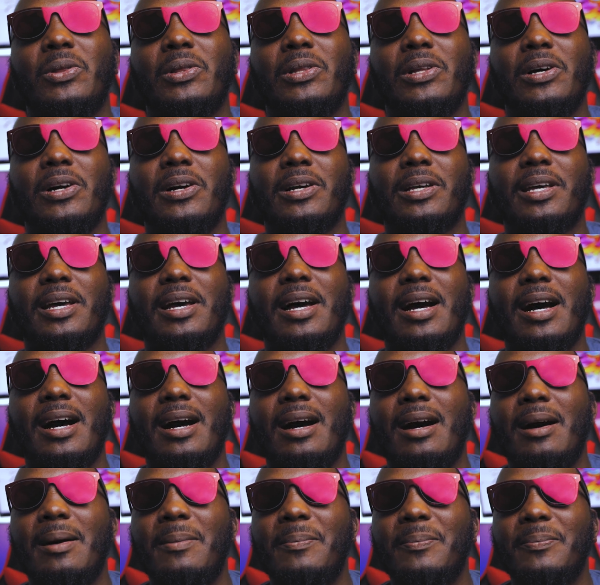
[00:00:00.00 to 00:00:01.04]
look,
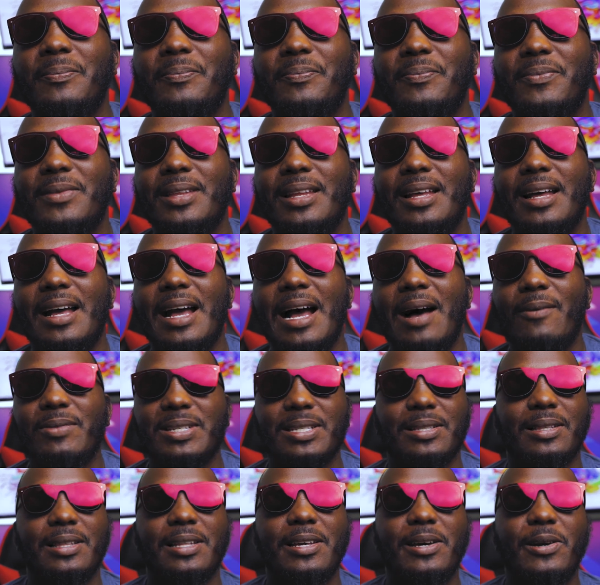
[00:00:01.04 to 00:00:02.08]
I
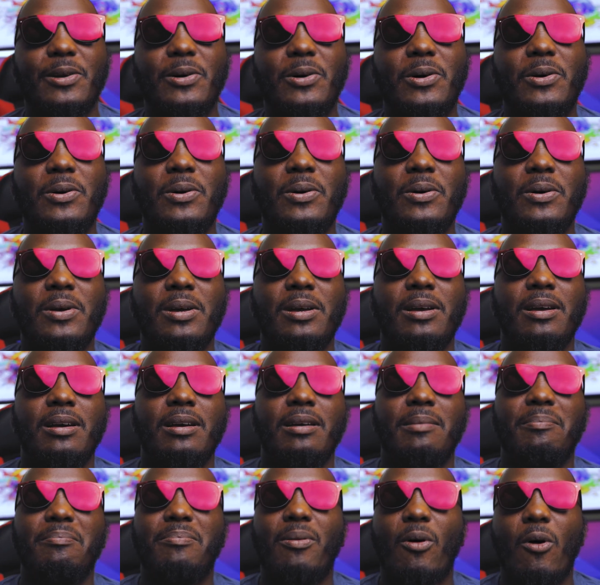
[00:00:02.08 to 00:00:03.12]
was a little
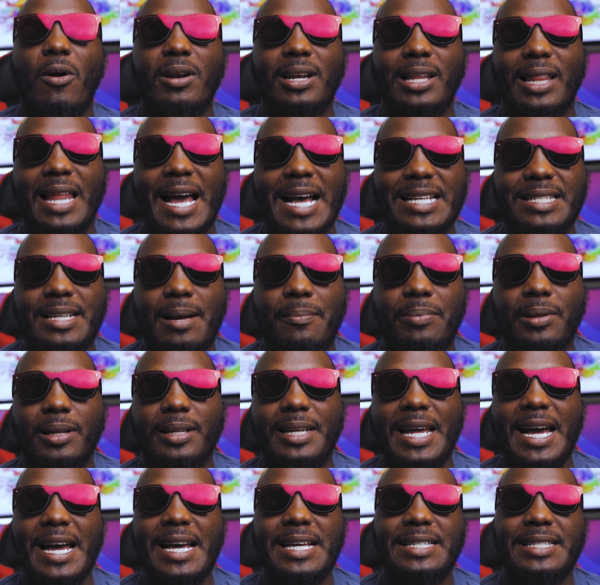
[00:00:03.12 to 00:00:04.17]
bored the last couple of
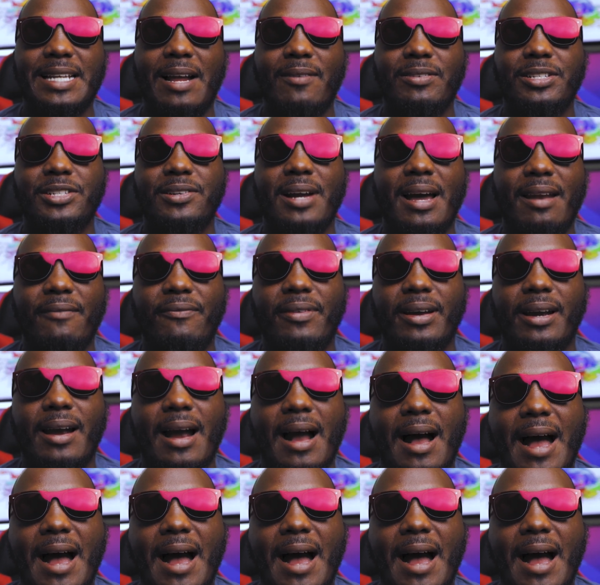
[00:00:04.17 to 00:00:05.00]
days and I was trying to figure